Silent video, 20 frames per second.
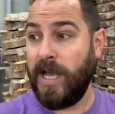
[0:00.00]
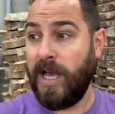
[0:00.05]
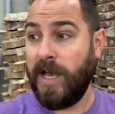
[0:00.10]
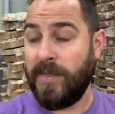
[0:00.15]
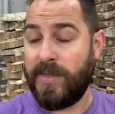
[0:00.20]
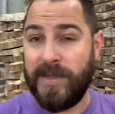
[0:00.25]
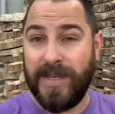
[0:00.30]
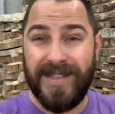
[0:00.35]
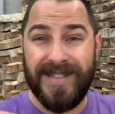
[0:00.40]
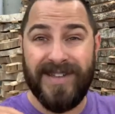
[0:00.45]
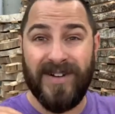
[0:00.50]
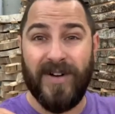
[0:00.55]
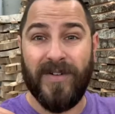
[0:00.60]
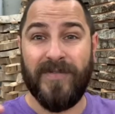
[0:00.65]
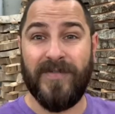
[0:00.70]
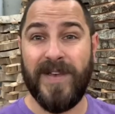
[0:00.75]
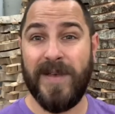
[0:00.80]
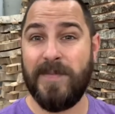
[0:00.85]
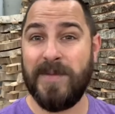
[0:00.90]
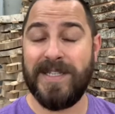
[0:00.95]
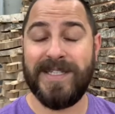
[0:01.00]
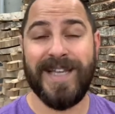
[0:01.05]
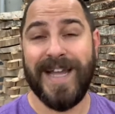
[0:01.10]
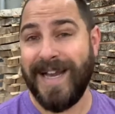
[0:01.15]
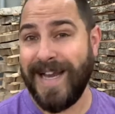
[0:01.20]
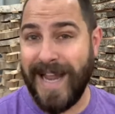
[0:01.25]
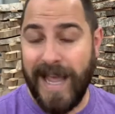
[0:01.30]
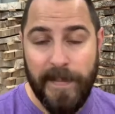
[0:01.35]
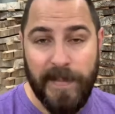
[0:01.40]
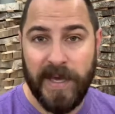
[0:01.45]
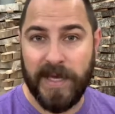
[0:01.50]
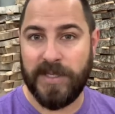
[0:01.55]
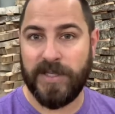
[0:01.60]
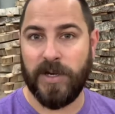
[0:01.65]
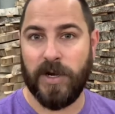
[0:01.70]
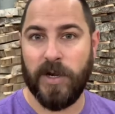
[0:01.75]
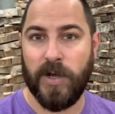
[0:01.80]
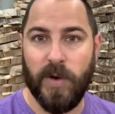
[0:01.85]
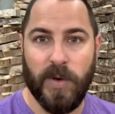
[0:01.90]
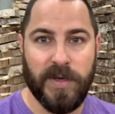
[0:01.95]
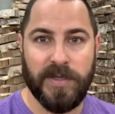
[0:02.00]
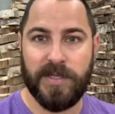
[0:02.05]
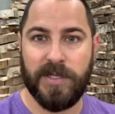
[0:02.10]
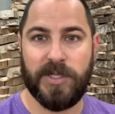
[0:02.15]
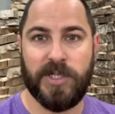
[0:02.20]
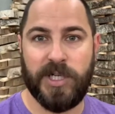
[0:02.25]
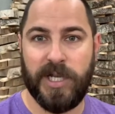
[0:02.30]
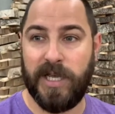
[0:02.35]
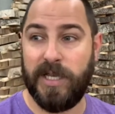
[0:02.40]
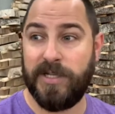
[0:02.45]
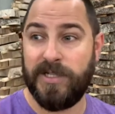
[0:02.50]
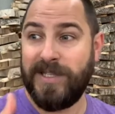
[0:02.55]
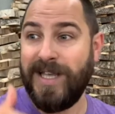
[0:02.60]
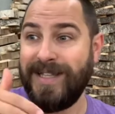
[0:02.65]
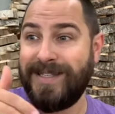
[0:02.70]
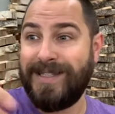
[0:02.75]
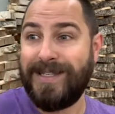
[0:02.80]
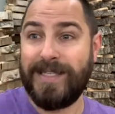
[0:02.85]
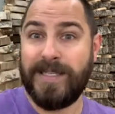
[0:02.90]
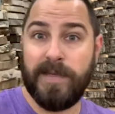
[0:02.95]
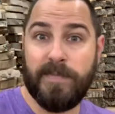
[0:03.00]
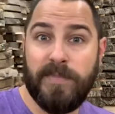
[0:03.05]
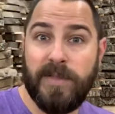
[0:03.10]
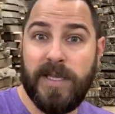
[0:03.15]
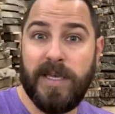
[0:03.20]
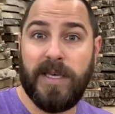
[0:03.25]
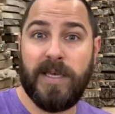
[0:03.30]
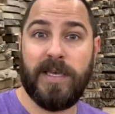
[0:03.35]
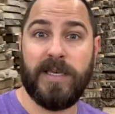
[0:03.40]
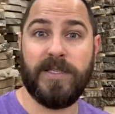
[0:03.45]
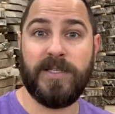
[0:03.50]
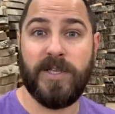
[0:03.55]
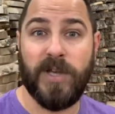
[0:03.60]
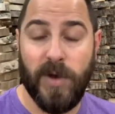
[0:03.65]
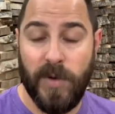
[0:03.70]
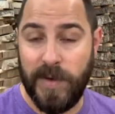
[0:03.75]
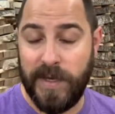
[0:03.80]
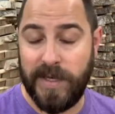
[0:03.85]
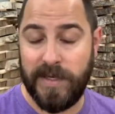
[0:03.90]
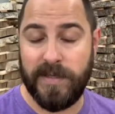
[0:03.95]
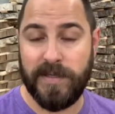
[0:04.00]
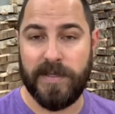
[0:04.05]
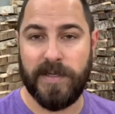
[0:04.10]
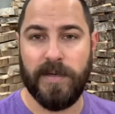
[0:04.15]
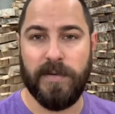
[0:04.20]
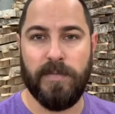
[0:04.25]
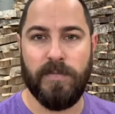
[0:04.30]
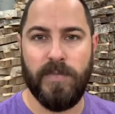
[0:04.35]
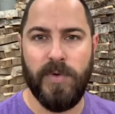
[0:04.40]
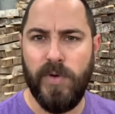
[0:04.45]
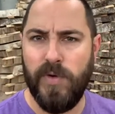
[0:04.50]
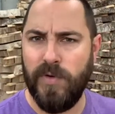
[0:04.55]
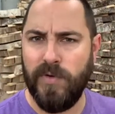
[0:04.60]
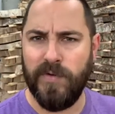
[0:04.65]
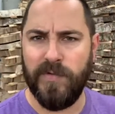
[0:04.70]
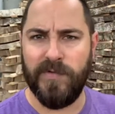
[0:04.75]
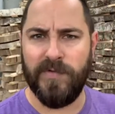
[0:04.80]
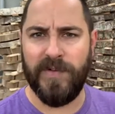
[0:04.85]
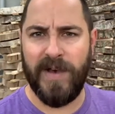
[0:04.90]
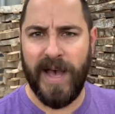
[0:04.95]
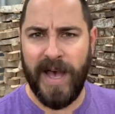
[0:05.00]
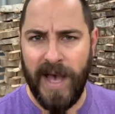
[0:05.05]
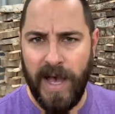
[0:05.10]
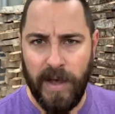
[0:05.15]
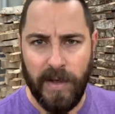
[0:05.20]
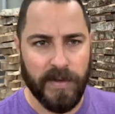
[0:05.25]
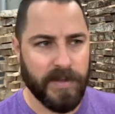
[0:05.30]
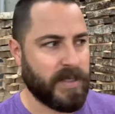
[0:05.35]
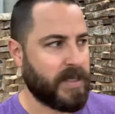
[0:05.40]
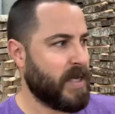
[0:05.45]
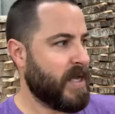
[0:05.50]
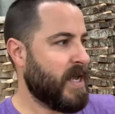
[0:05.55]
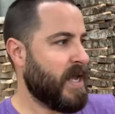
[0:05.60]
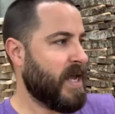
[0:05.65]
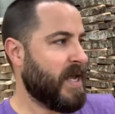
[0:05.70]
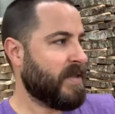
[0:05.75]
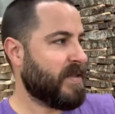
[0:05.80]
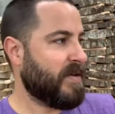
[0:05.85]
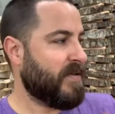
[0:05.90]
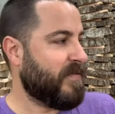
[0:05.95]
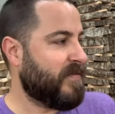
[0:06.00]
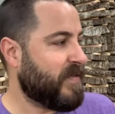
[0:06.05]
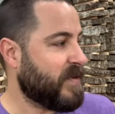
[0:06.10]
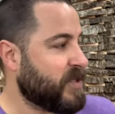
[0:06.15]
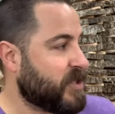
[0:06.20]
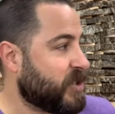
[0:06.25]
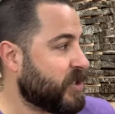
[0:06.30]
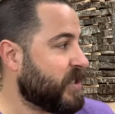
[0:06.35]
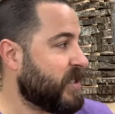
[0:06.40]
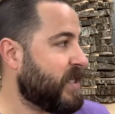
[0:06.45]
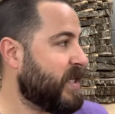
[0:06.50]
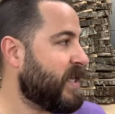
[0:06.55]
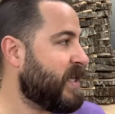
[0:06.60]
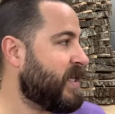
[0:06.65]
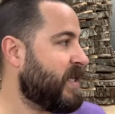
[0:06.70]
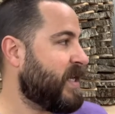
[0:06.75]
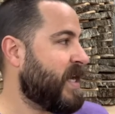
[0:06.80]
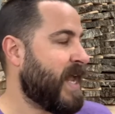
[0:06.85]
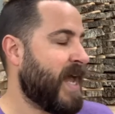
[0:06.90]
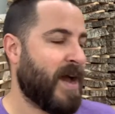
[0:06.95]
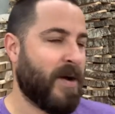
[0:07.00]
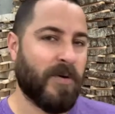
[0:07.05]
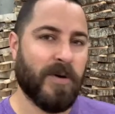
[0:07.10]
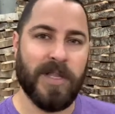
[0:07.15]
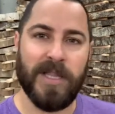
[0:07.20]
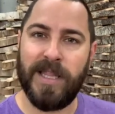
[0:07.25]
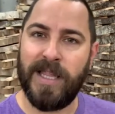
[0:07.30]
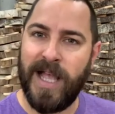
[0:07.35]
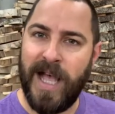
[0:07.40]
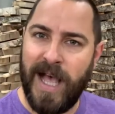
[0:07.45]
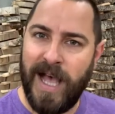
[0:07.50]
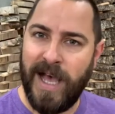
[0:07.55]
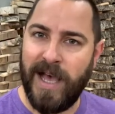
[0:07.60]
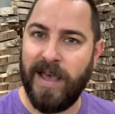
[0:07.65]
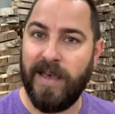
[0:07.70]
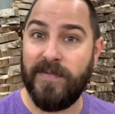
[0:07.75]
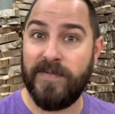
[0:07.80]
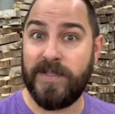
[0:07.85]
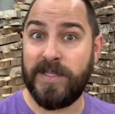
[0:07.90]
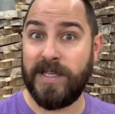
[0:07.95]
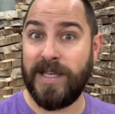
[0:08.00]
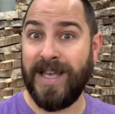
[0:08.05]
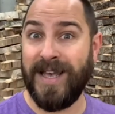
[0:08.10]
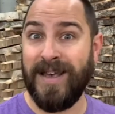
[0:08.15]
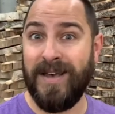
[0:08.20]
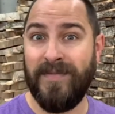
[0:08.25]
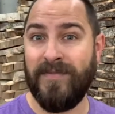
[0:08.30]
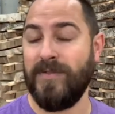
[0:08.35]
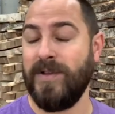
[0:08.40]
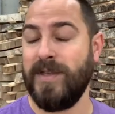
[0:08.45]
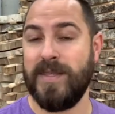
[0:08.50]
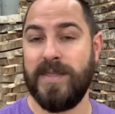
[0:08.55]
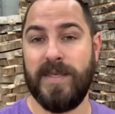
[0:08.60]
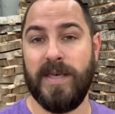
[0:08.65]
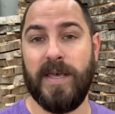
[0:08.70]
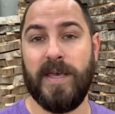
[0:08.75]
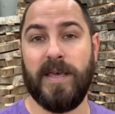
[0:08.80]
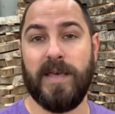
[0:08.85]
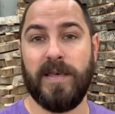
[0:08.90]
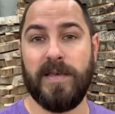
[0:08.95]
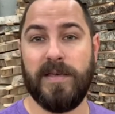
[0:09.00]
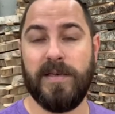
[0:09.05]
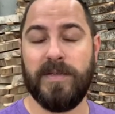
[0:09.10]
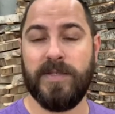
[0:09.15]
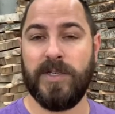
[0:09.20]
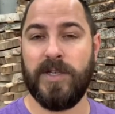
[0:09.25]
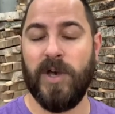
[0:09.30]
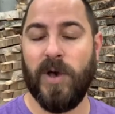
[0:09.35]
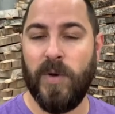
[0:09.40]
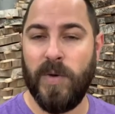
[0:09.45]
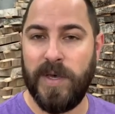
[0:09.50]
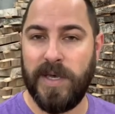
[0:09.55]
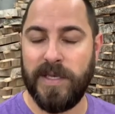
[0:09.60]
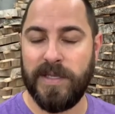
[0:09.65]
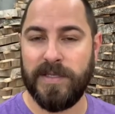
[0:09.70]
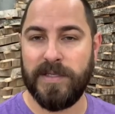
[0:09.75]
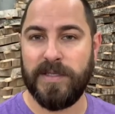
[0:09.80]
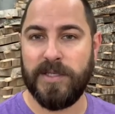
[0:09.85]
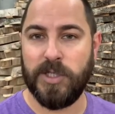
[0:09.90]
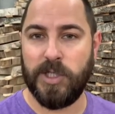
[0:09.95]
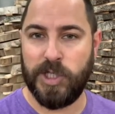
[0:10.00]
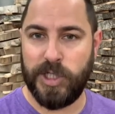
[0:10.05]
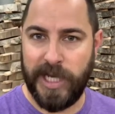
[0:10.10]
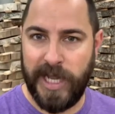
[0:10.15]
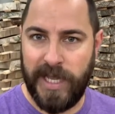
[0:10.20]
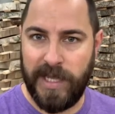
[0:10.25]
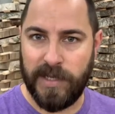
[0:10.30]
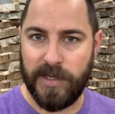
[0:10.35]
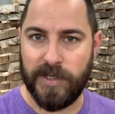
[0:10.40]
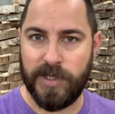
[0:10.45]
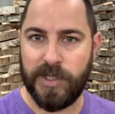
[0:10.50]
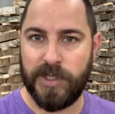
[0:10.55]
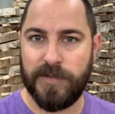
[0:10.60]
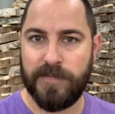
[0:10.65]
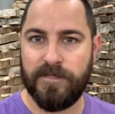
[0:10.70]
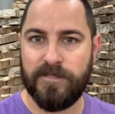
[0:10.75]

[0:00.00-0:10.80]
Things in our family dynamics are going to change. That sibling is going to move out. That eventually in our lives, everything is going to change.